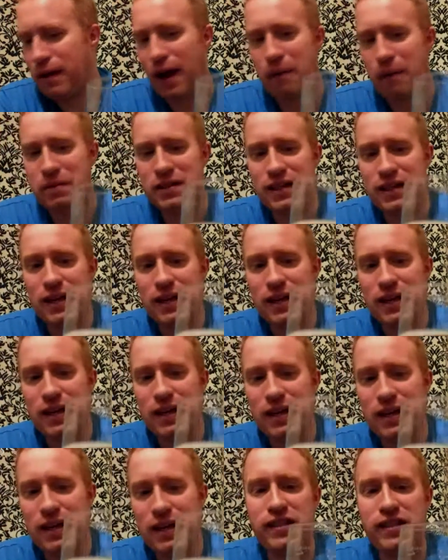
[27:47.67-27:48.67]
see what
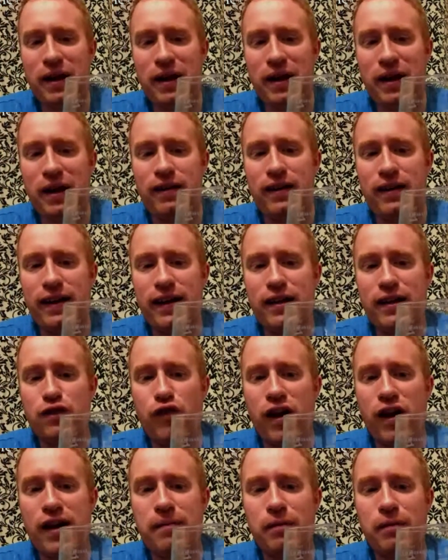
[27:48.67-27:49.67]
happens. This
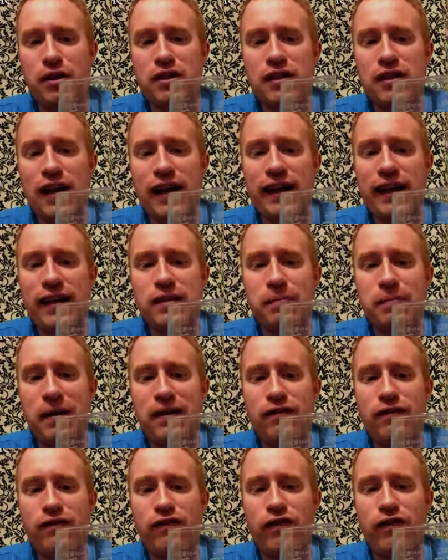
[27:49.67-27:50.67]
beer is very much
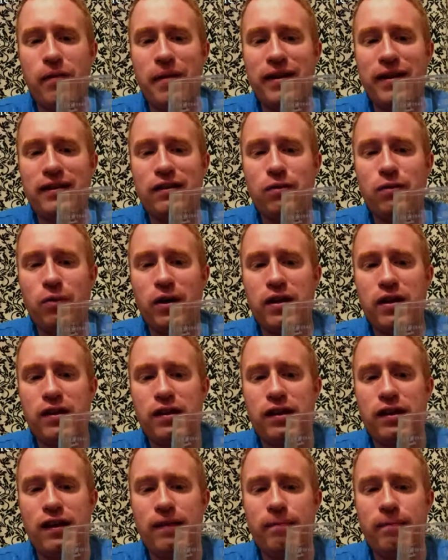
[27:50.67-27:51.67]
like it's been
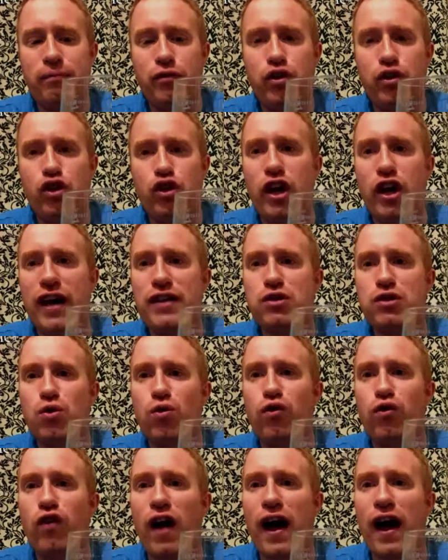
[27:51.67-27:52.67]
fermented with
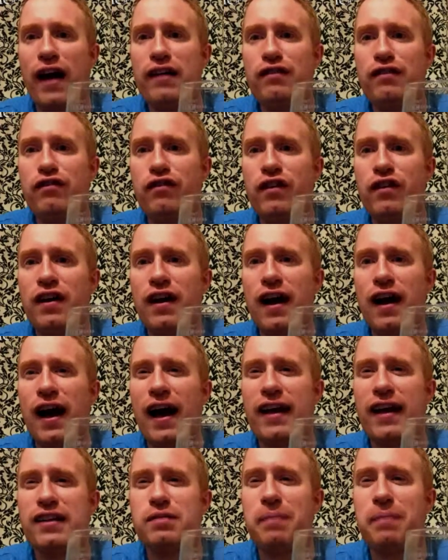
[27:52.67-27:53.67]
US-05
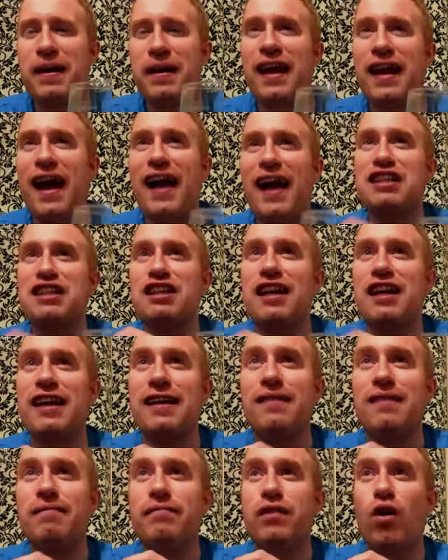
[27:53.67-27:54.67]
and it's been
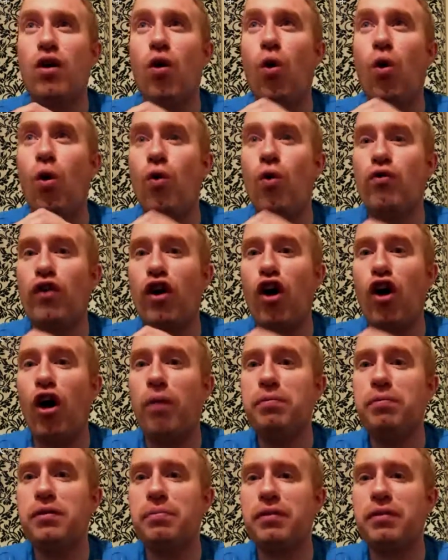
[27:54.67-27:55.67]
actually
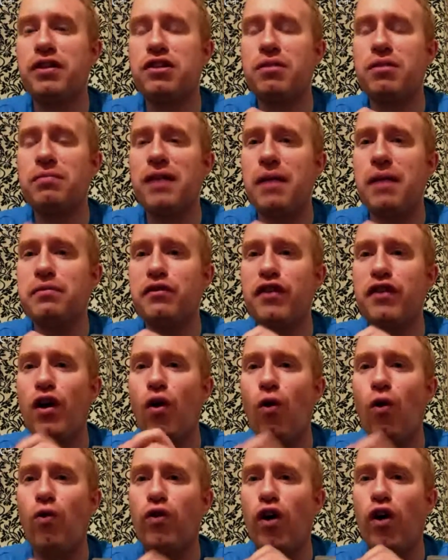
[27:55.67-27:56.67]
over hopped, because
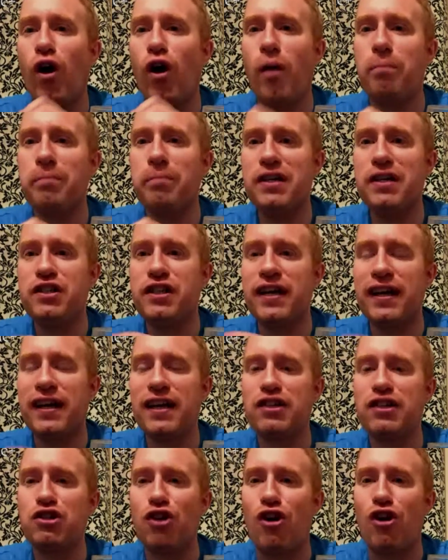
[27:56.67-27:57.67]
sometimes if you over hop
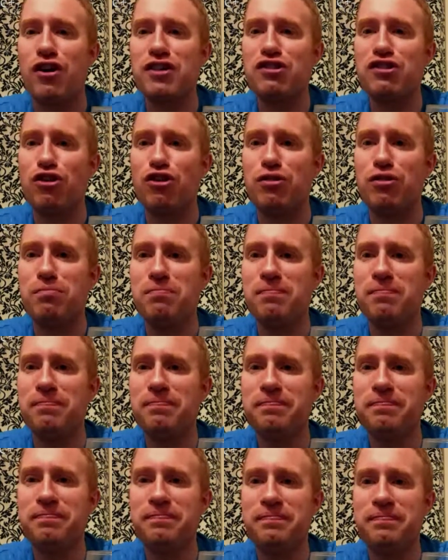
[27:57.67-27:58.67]
beers you get a sourness to them.